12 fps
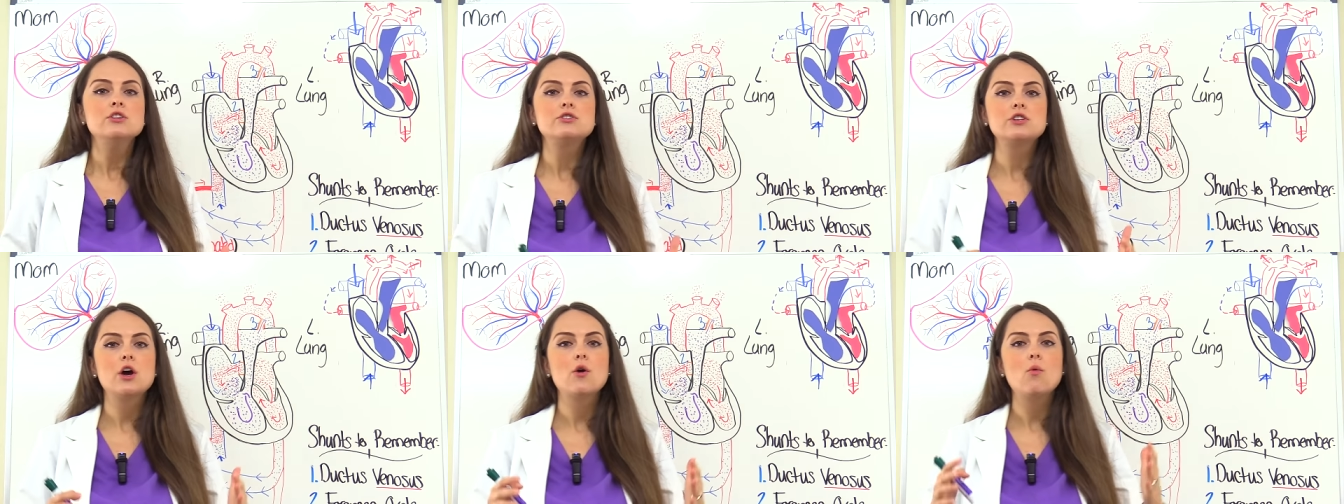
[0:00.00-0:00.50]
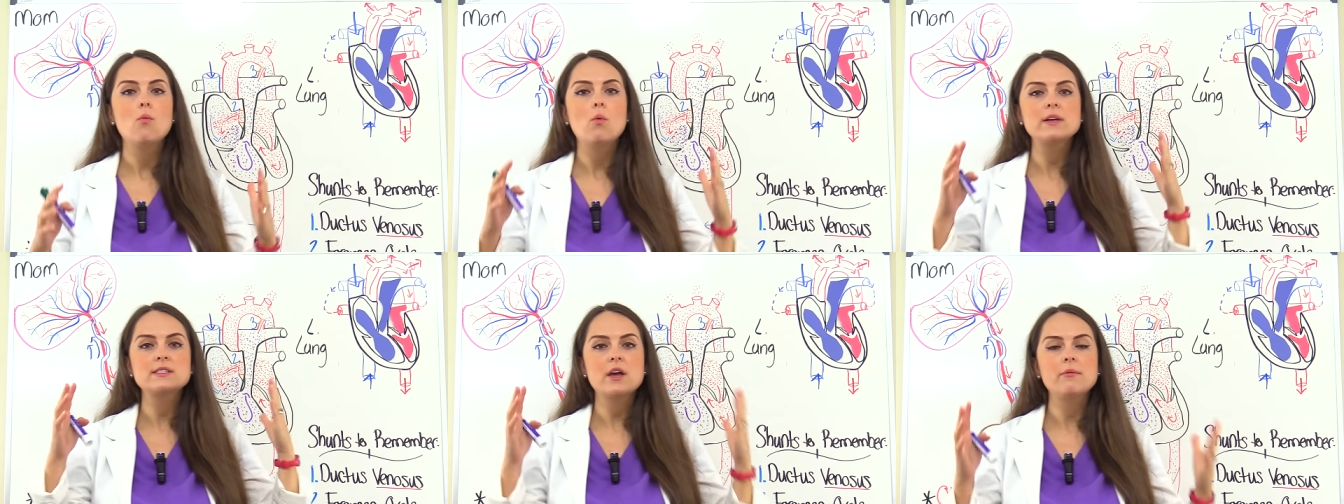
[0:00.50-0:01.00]
So
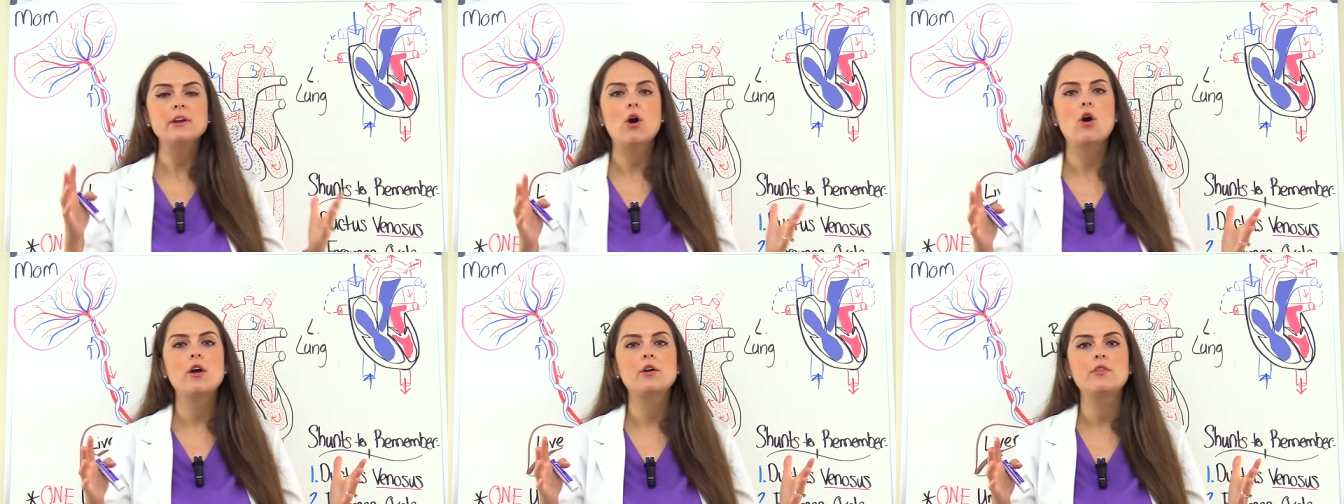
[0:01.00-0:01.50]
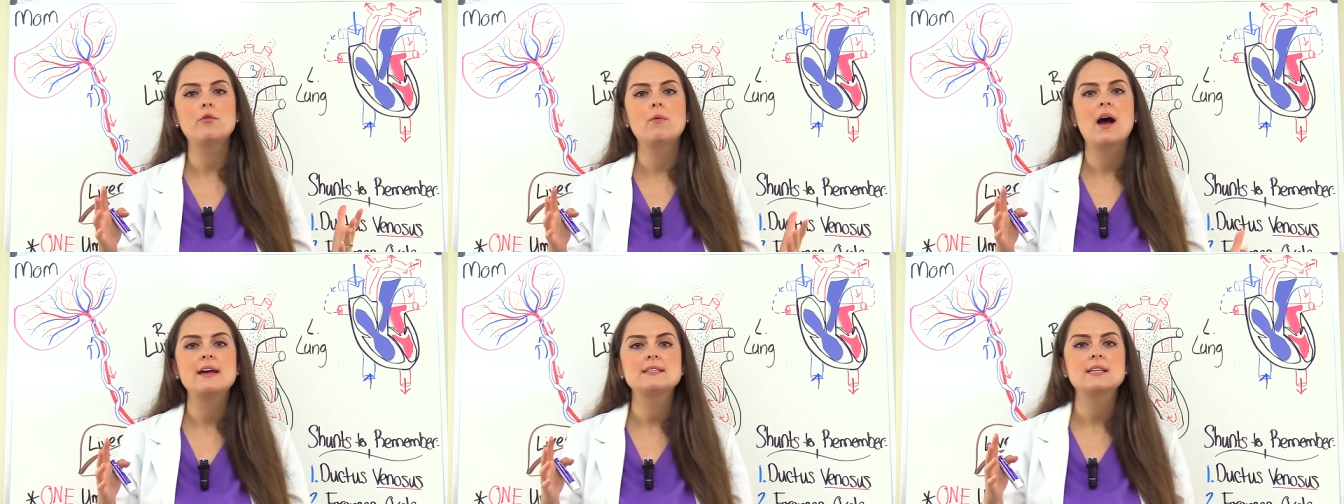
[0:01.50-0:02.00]
what's going on the
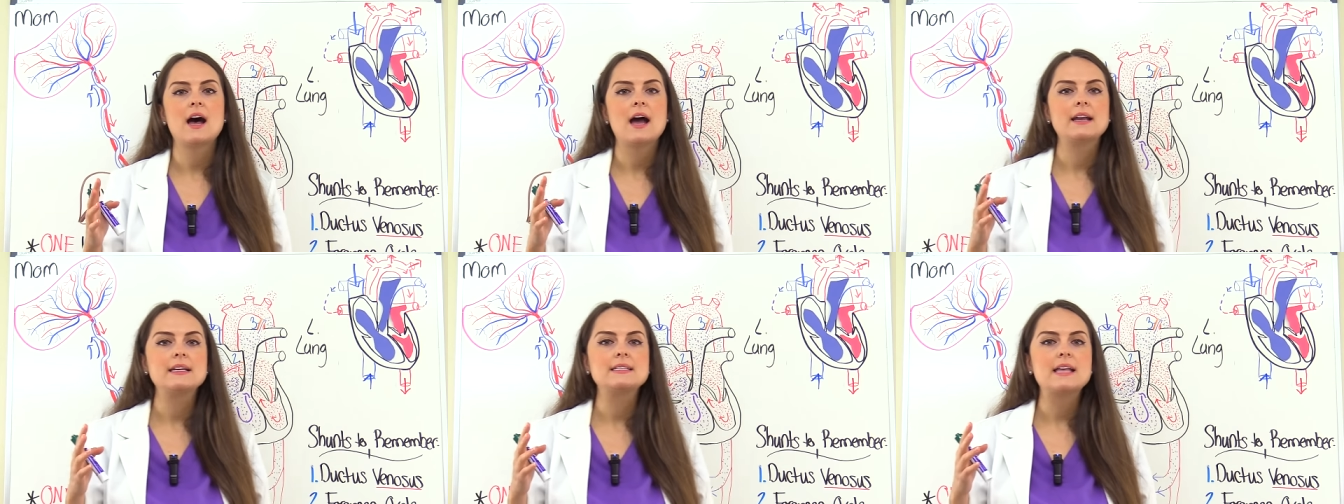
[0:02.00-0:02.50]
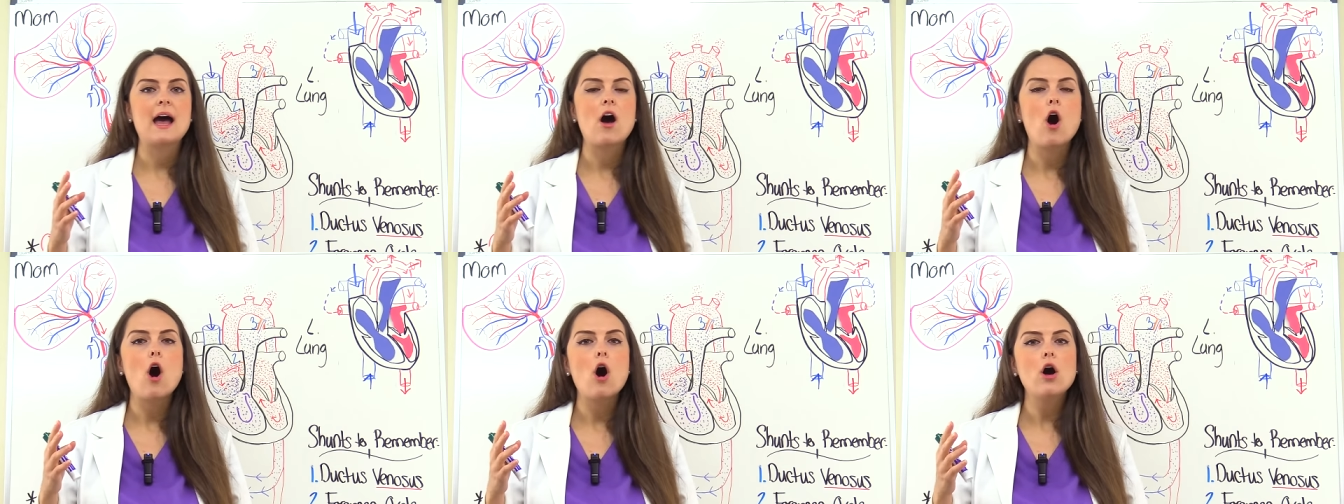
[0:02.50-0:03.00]
right side is
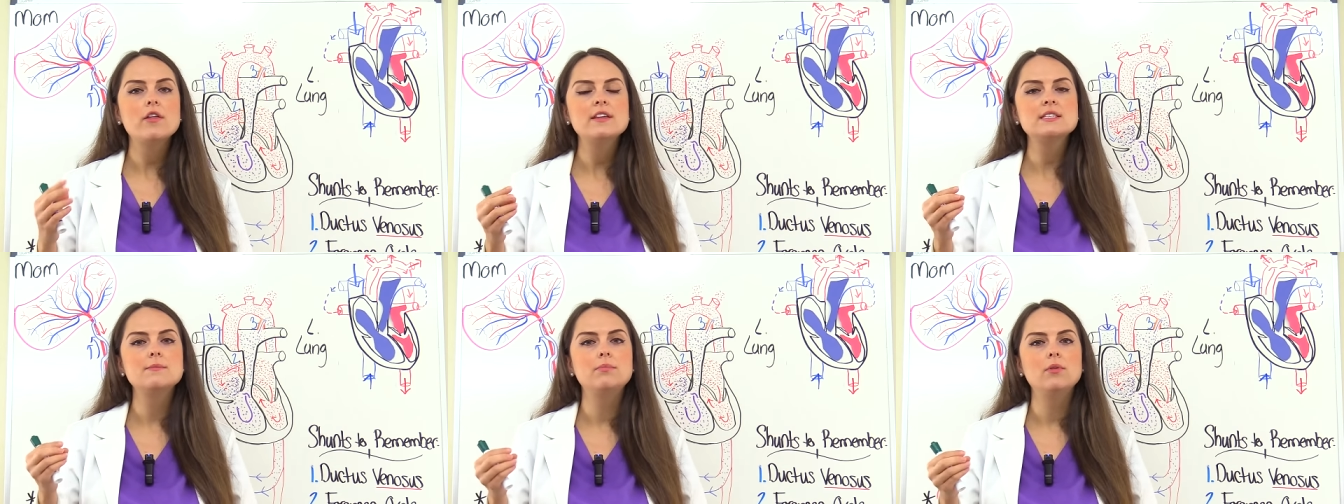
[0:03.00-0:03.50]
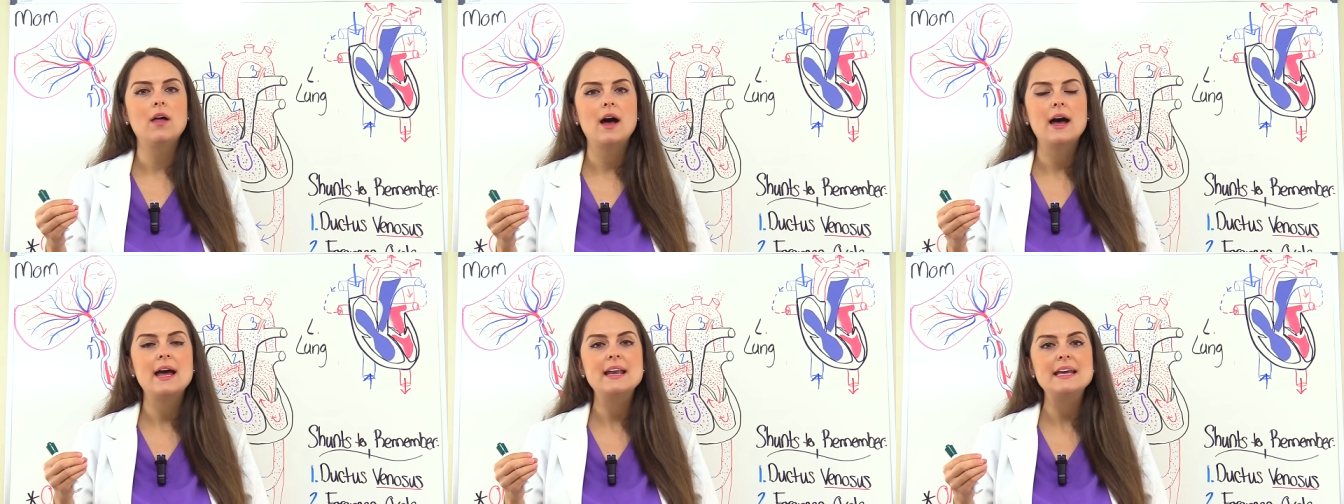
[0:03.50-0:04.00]
that all this
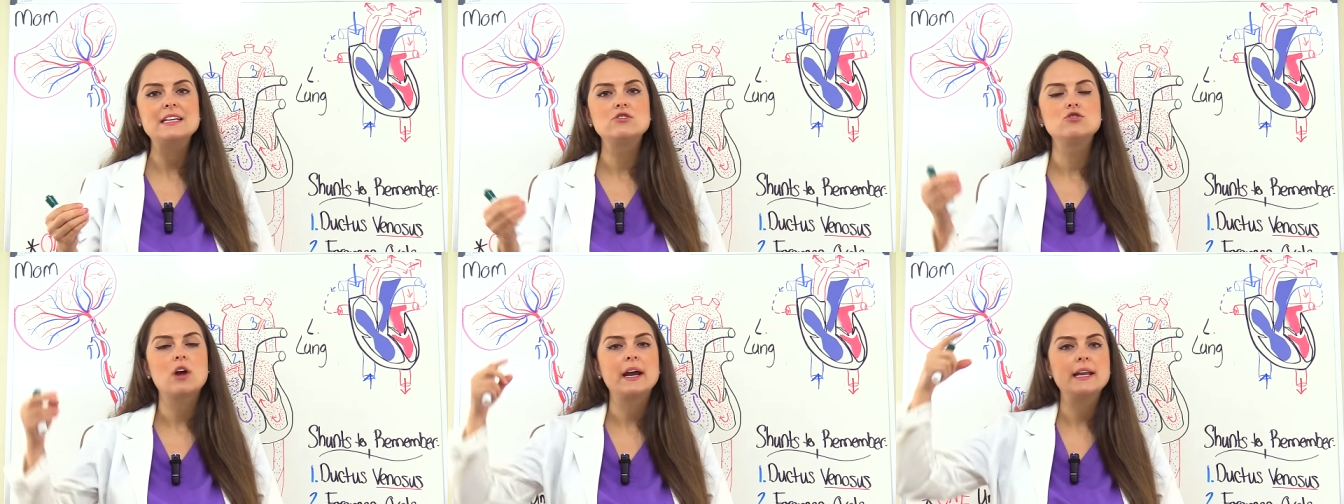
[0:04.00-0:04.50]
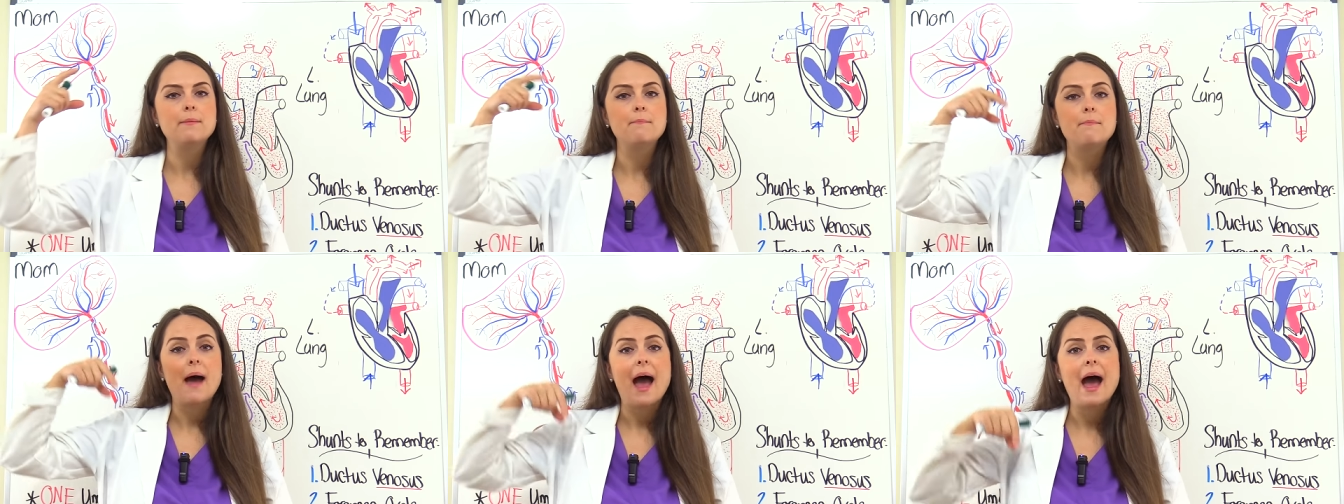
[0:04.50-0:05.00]
blood is draining
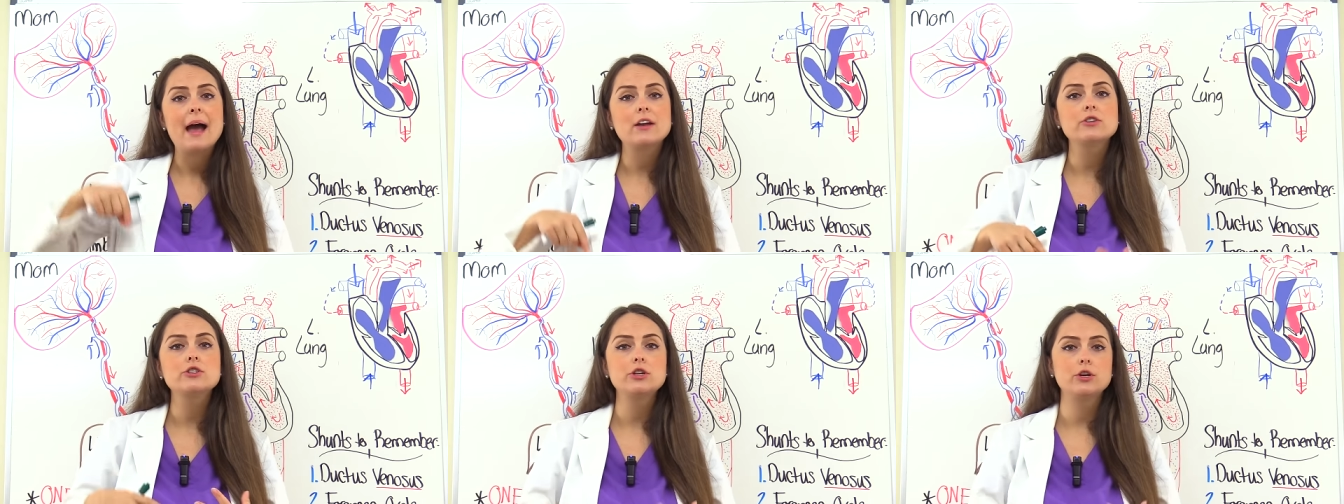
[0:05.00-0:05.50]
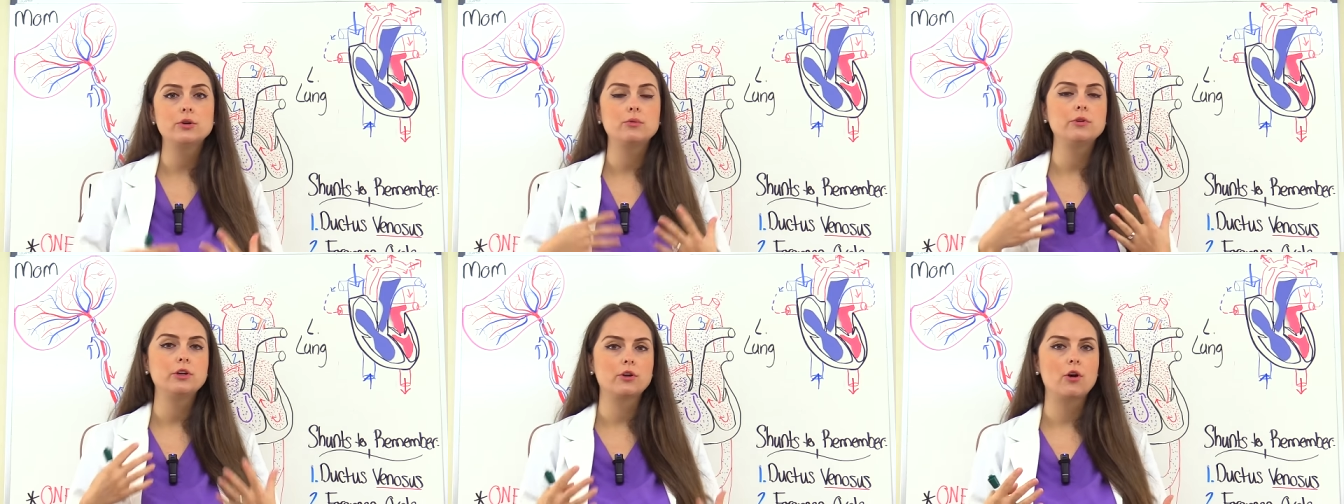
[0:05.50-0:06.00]
back
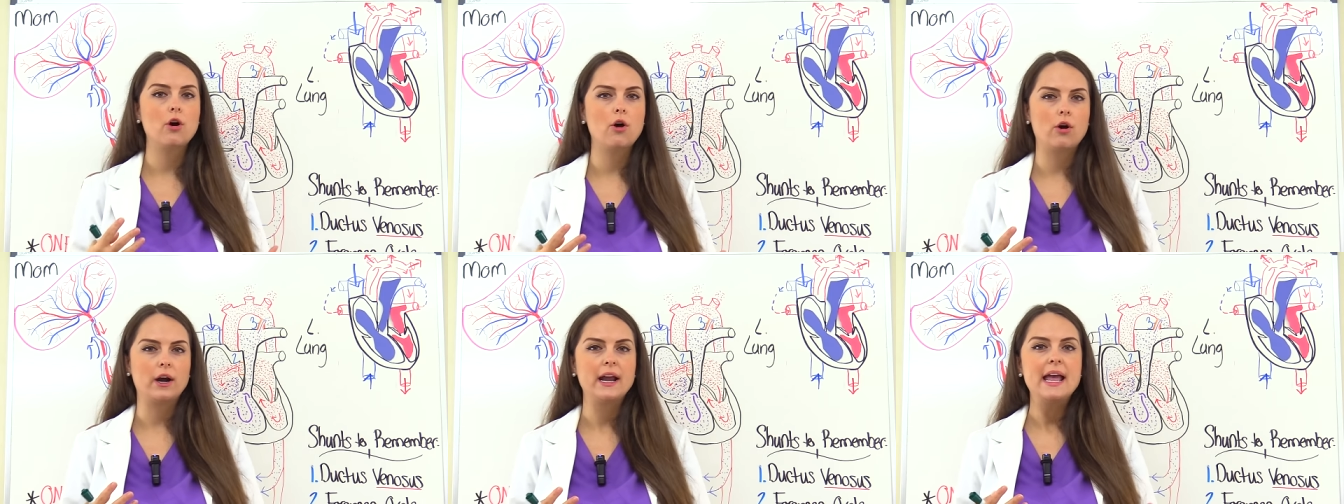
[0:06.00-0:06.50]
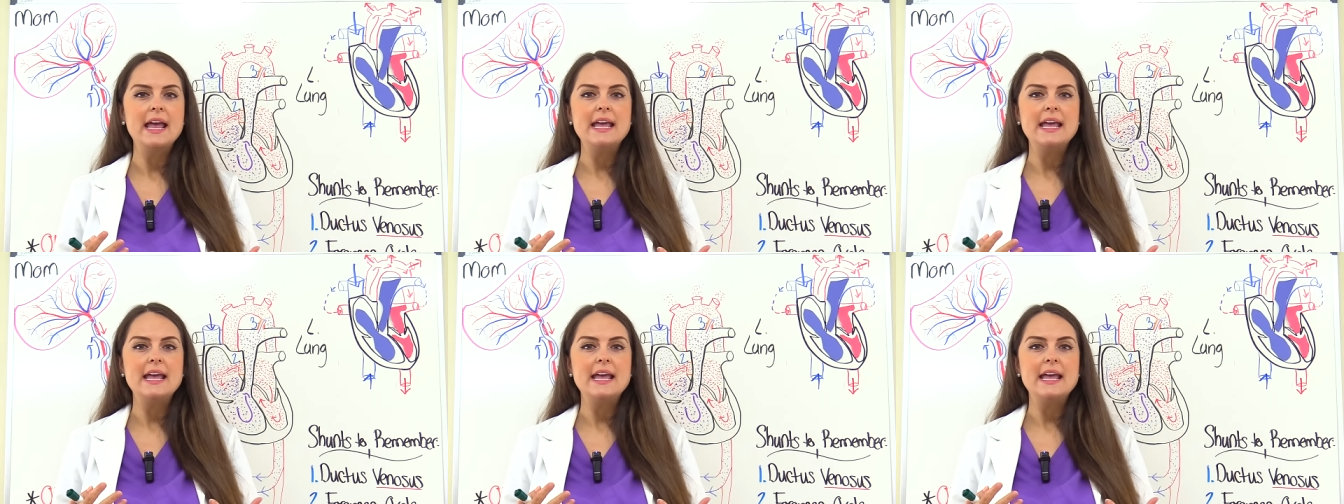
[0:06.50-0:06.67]
to your heart.